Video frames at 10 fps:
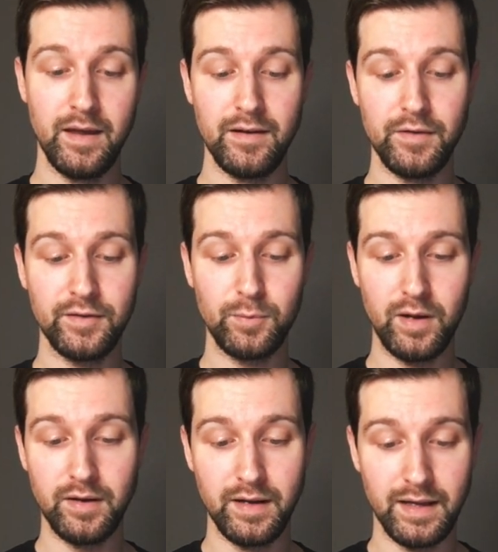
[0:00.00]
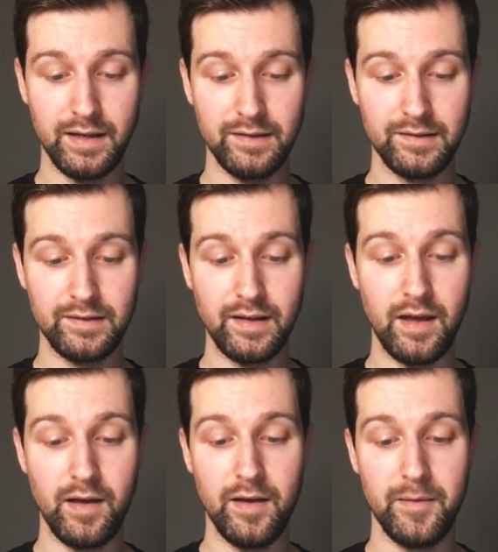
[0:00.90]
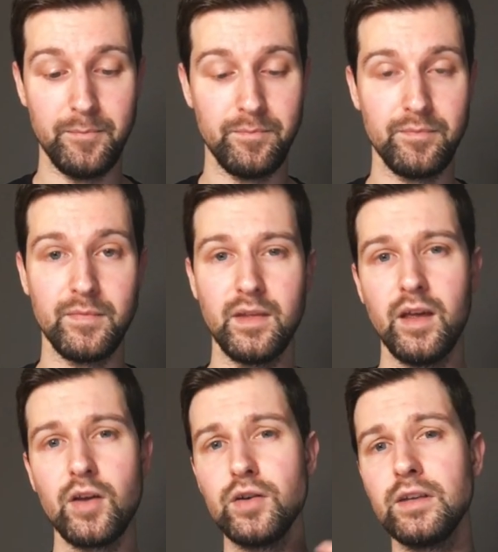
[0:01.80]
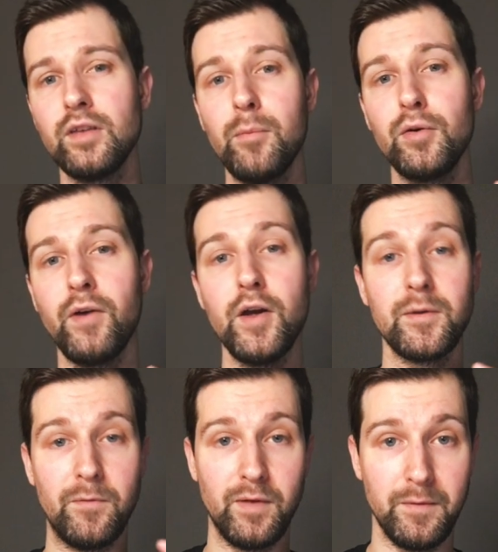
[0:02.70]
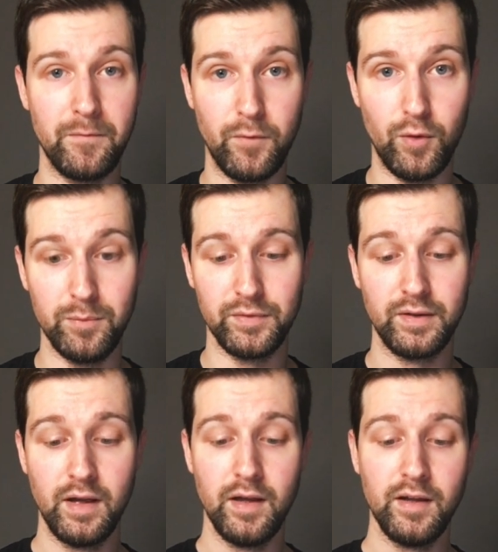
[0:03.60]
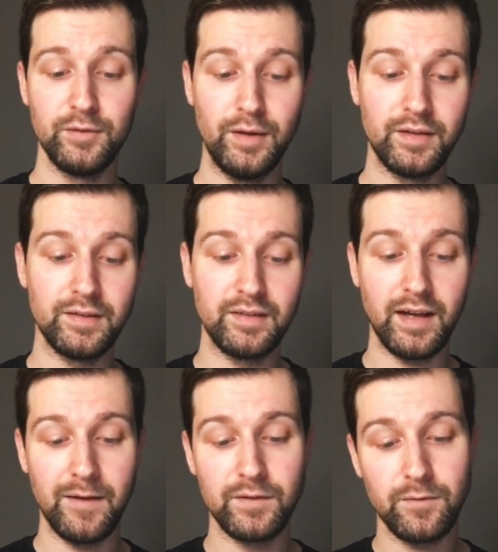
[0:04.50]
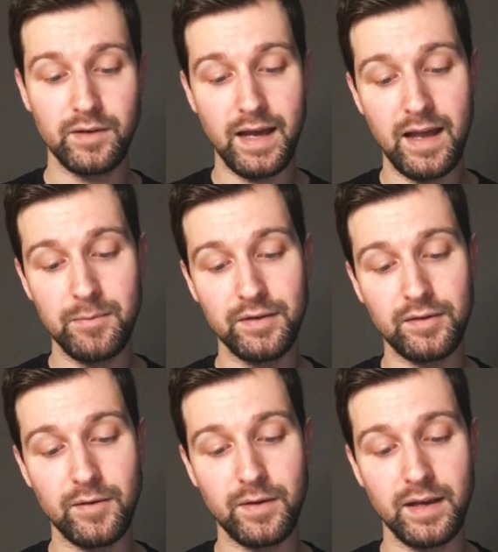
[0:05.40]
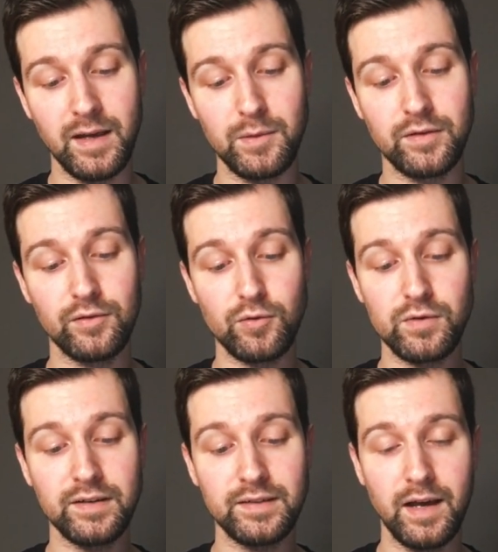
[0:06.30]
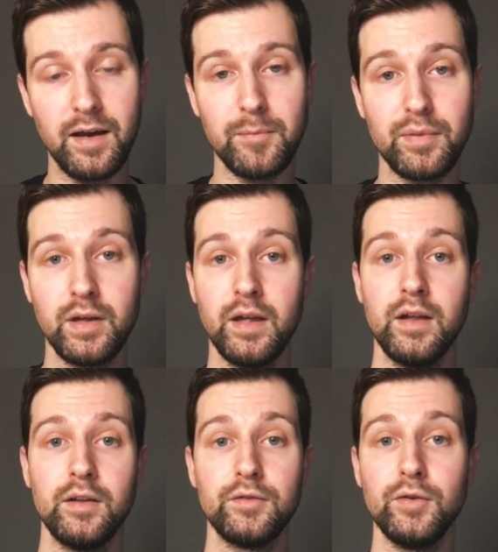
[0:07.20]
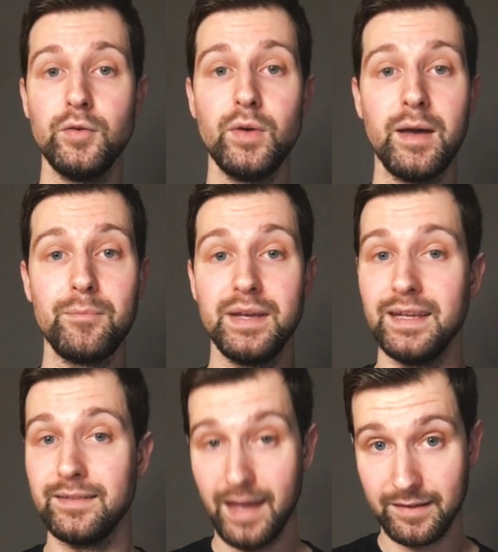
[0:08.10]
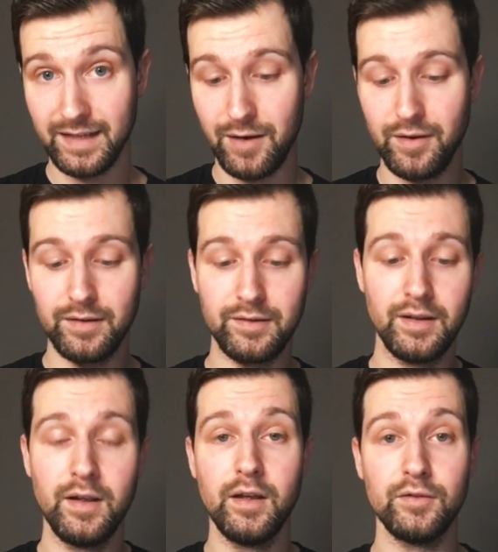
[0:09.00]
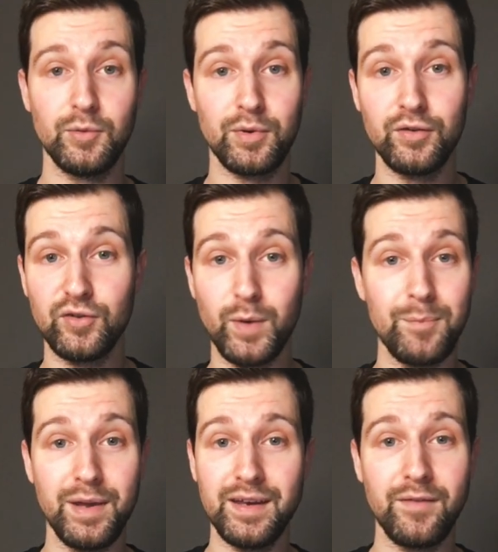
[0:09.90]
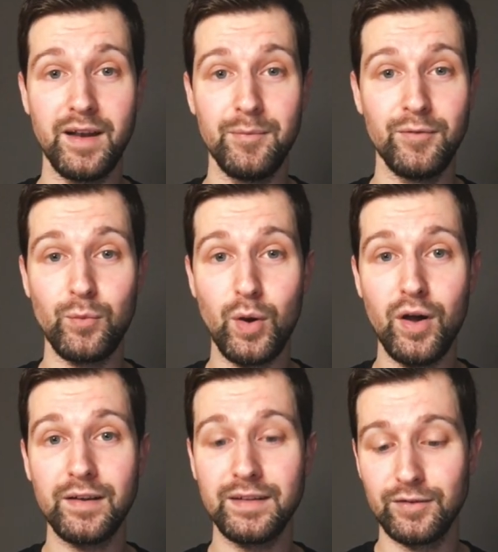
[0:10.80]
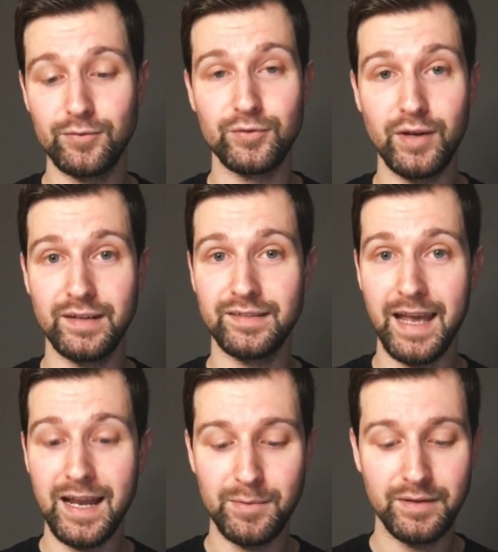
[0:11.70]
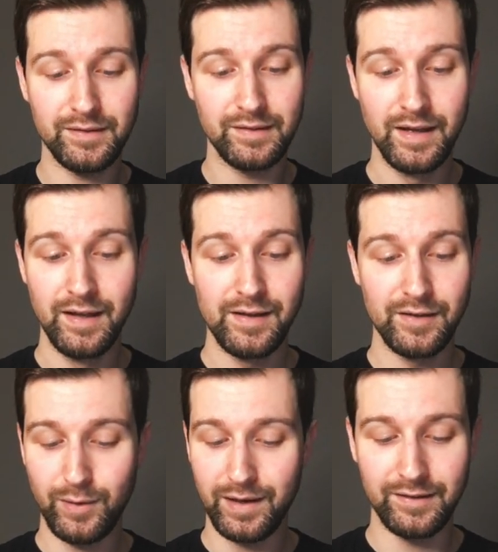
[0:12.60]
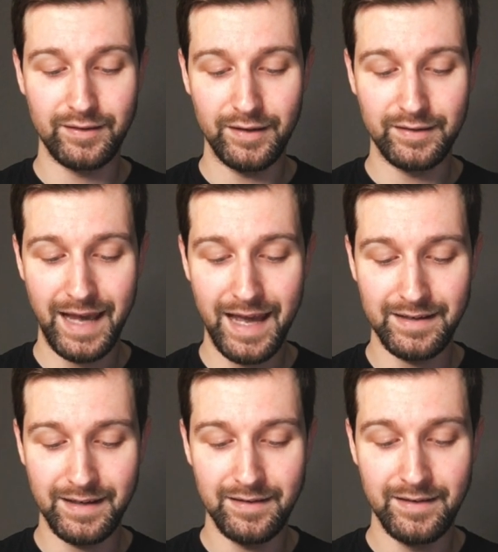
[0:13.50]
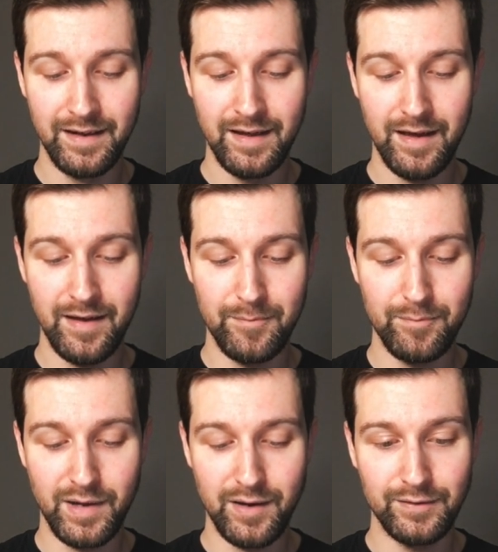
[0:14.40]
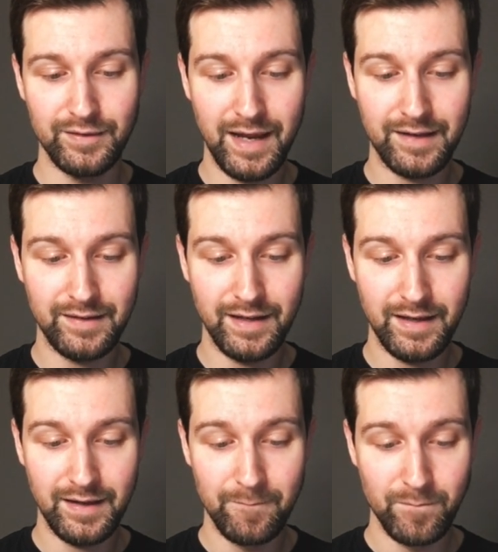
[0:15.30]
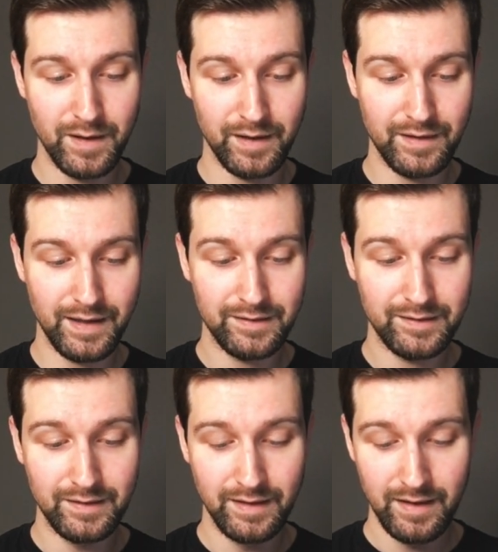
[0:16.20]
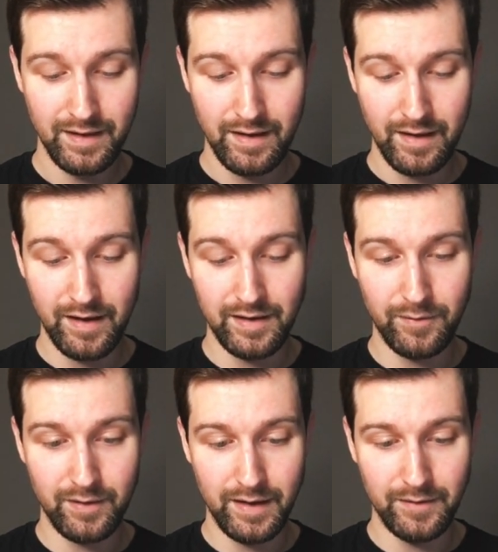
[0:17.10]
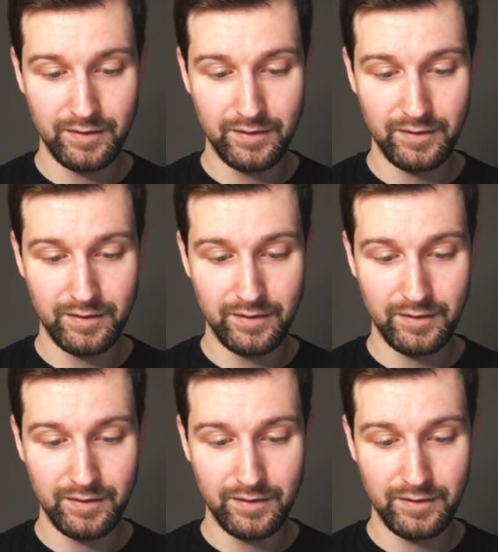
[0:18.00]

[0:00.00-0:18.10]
Now this one is um, a good example of how you can fill in forms. So as you can see, I have different elements over here, which is already set up to be text areas. So because of the way PDFelement works, these are all turned into elements. So I can start to add in um, my own text here, like this, another line of